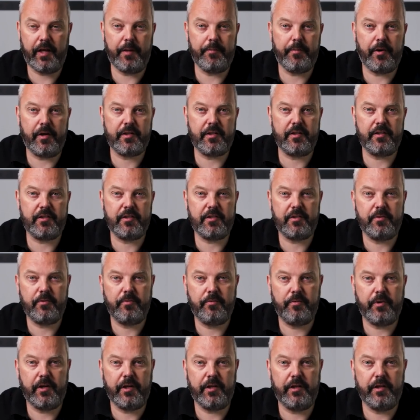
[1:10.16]
and buttons
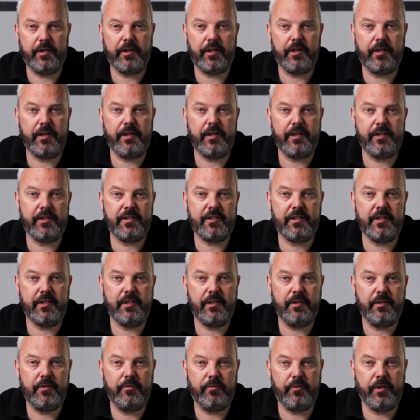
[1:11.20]
where you can clearly
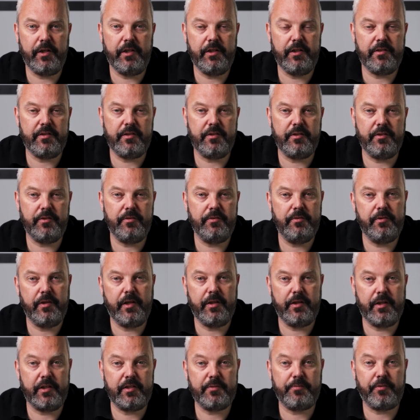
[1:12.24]
see what you need to do
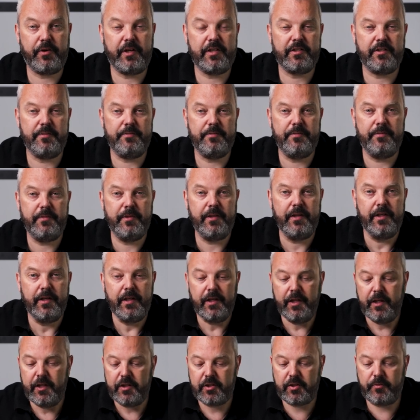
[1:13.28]
and that's press them.
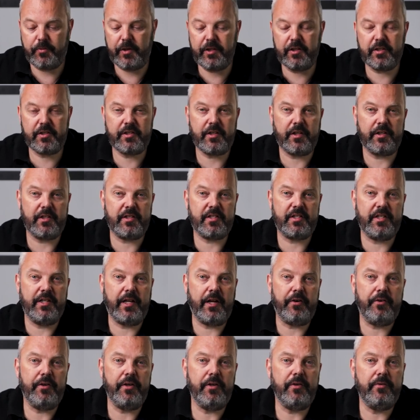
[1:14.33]
So when you start a
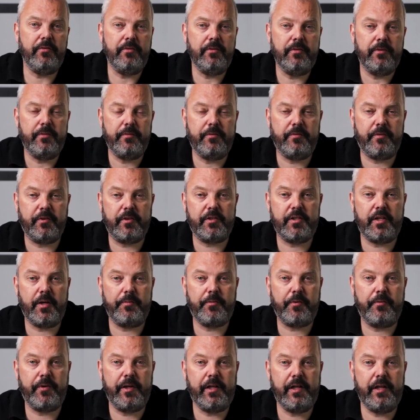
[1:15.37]
scenario, for
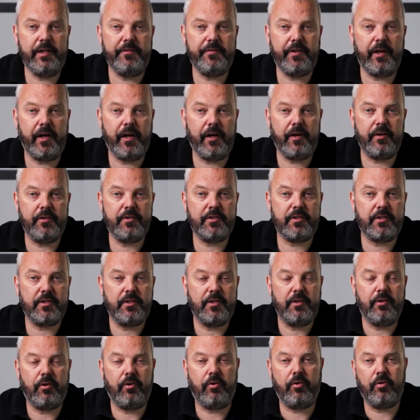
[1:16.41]
example, when you leave the house
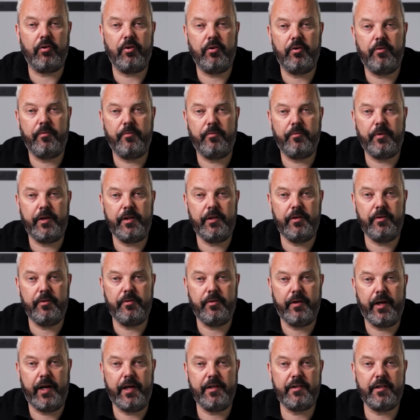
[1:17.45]
or when
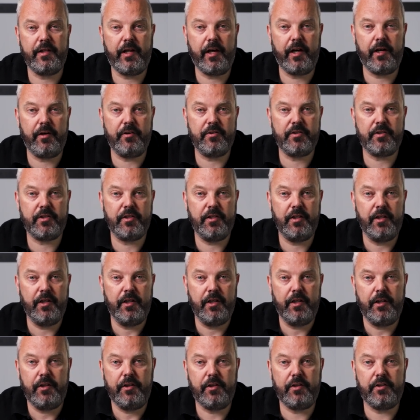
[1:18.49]
you enter the house,
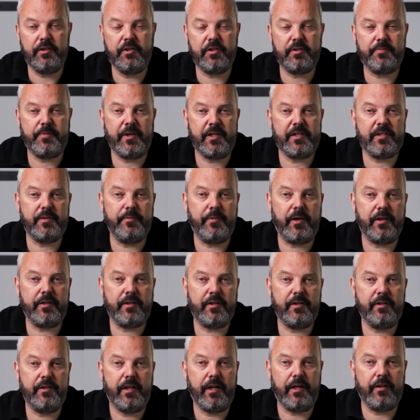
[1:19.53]
you can just press a
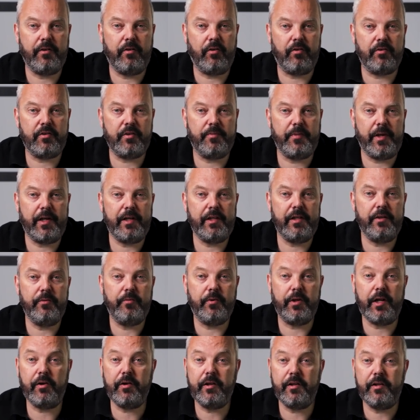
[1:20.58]
button and automatically,
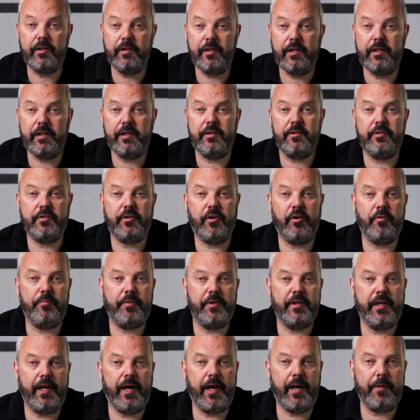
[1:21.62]
without needing to
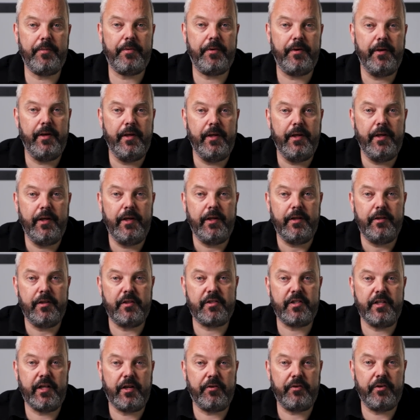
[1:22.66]
open the app, the
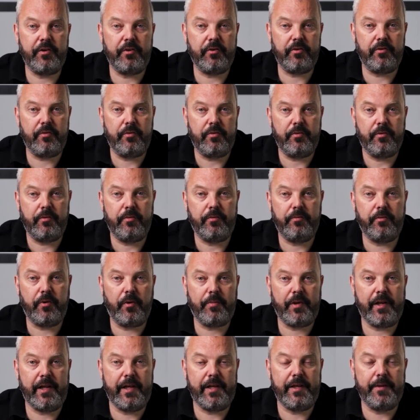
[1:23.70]
scenario will
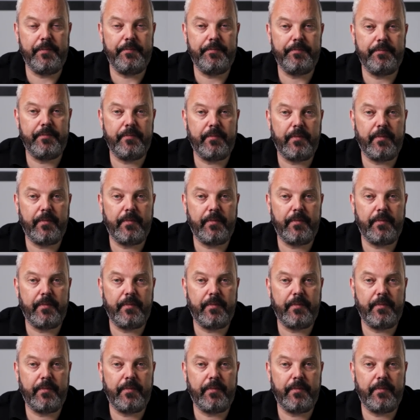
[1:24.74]
play.